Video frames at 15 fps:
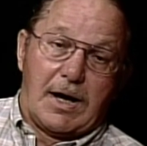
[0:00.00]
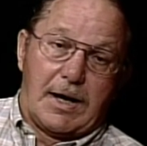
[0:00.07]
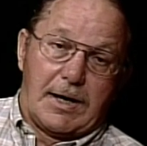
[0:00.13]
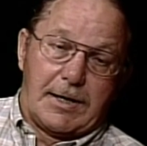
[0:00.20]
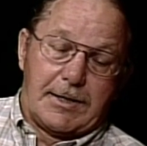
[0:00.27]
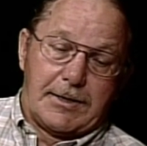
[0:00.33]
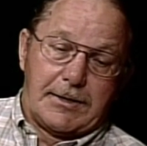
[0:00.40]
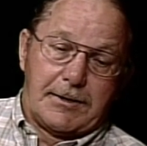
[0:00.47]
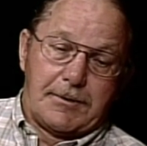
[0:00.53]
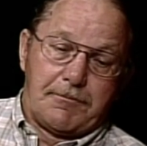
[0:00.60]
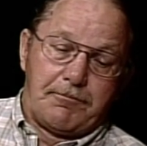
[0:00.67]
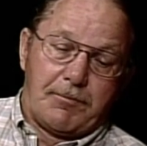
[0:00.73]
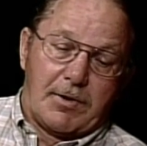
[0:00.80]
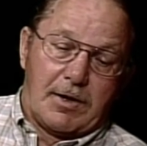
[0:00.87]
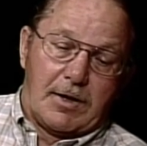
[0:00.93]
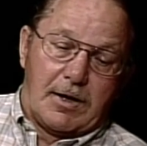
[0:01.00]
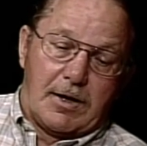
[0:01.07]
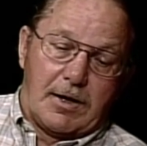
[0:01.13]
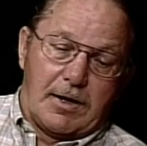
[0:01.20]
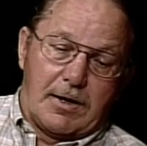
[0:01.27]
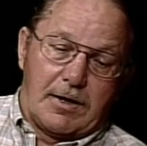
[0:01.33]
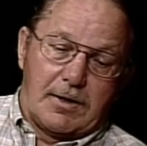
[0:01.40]
Um,
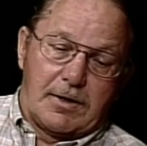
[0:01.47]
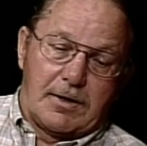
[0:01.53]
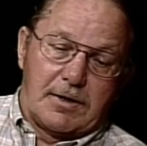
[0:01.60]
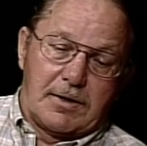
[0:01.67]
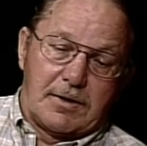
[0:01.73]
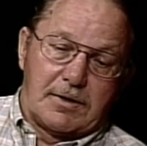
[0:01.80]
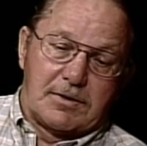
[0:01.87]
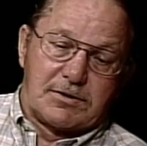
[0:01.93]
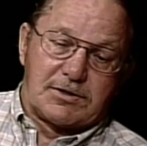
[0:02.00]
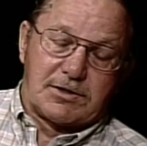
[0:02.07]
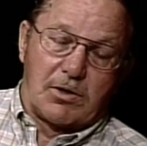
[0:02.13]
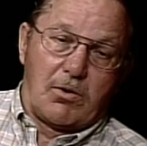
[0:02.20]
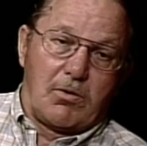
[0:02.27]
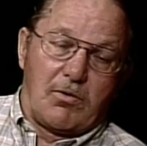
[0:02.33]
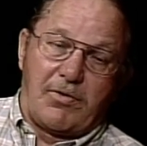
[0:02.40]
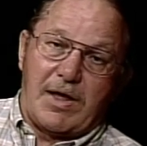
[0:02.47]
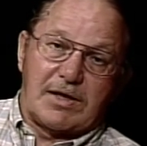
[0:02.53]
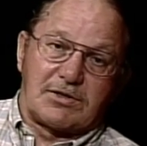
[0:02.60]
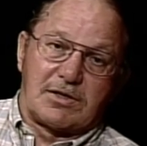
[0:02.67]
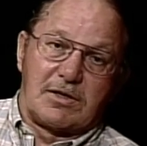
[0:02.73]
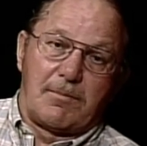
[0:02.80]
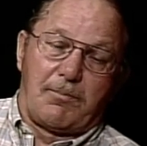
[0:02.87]
uh, so
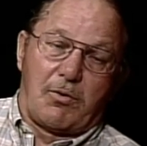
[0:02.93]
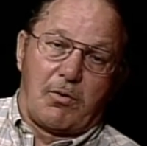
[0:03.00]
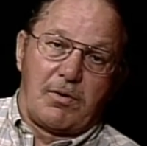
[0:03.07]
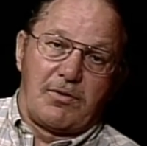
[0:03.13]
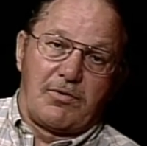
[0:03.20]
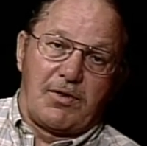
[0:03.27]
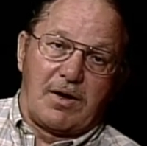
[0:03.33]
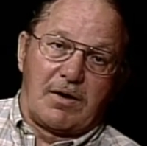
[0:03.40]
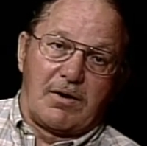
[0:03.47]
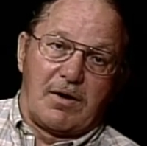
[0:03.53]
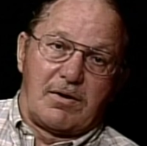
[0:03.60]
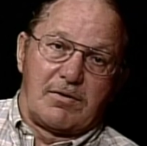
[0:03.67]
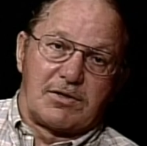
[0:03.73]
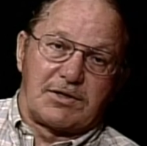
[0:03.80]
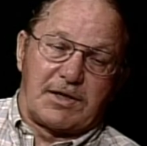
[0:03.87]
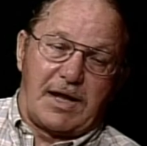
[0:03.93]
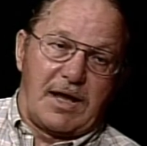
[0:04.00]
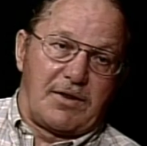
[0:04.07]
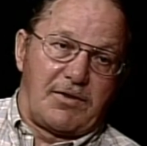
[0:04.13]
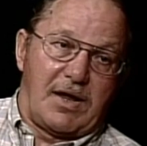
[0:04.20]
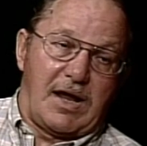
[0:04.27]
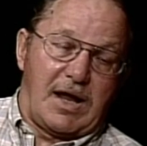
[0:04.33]
that's an important thing to
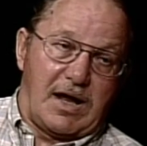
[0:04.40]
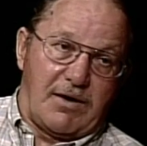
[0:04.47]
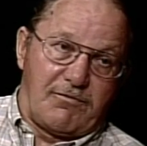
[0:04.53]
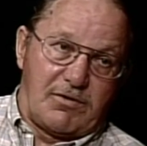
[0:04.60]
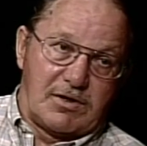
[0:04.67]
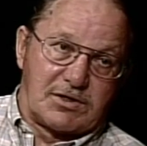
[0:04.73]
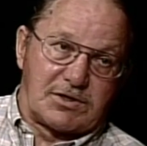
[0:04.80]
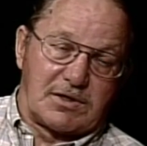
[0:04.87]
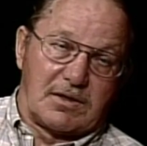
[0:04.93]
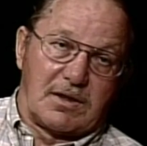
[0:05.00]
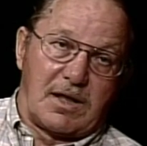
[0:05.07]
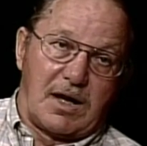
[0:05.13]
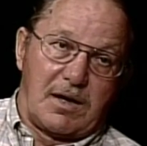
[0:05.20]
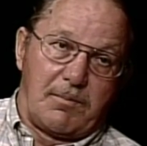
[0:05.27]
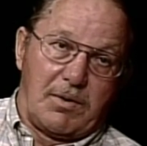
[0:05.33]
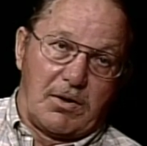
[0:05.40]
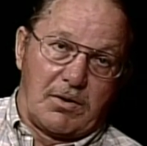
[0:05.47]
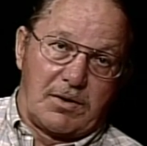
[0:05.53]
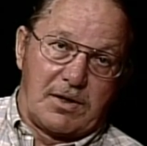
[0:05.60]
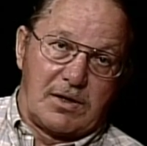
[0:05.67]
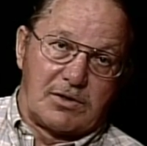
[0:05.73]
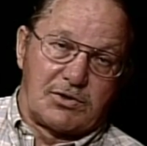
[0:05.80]
understand. They have this
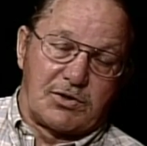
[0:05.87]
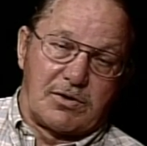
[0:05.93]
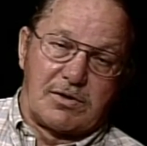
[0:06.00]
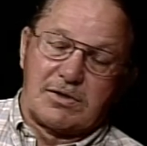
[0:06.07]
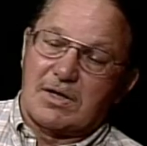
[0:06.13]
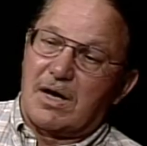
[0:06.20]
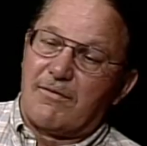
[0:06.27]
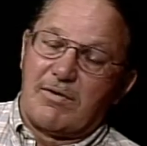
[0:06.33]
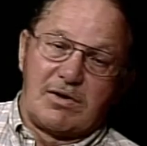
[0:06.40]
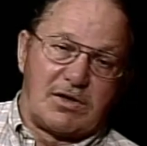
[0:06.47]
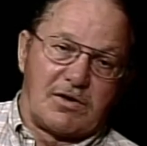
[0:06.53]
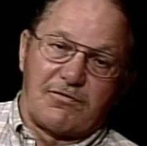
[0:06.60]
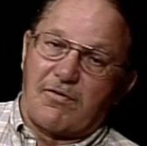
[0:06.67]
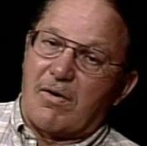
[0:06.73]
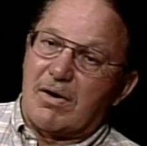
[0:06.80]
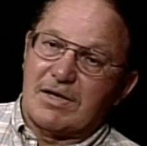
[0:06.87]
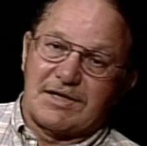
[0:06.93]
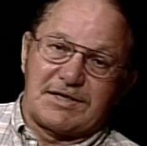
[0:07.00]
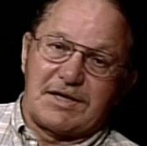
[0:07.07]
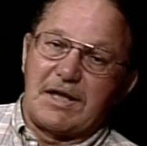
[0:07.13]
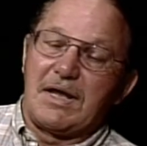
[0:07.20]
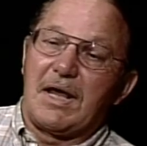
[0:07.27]
liability insurance coverage. As far as
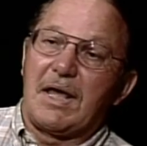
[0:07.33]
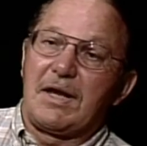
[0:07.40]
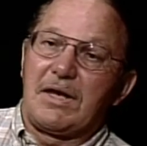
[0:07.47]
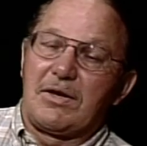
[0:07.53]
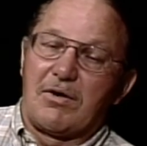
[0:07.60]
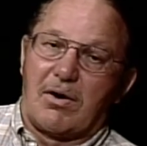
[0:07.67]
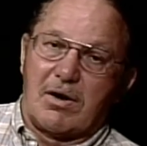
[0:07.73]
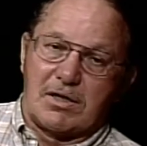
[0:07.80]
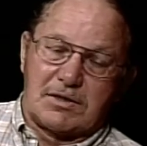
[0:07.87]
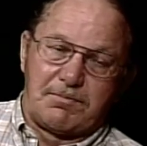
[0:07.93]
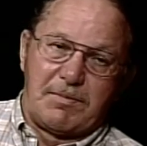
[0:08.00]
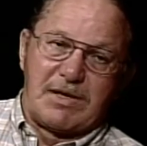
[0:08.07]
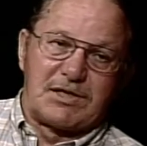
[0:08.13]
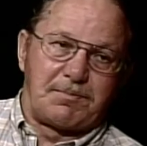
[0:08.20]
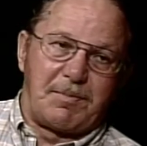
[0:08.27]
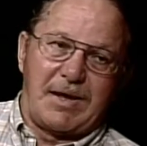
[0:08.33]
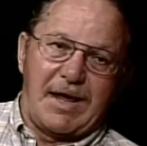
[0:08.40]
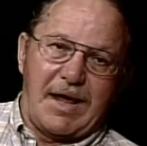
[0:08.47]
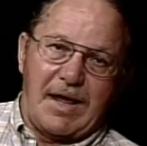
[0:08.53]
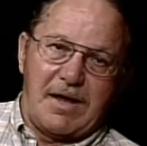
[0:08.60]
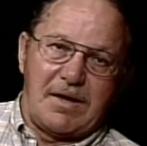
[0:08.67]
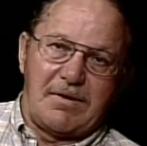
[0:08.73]
seeing any dogs
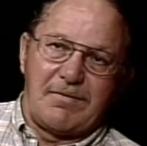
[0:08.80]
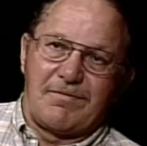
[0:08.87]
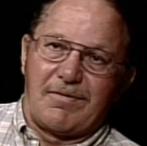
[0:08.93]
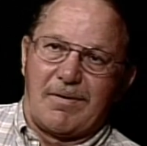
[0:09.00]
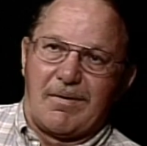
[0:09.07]
misbehave,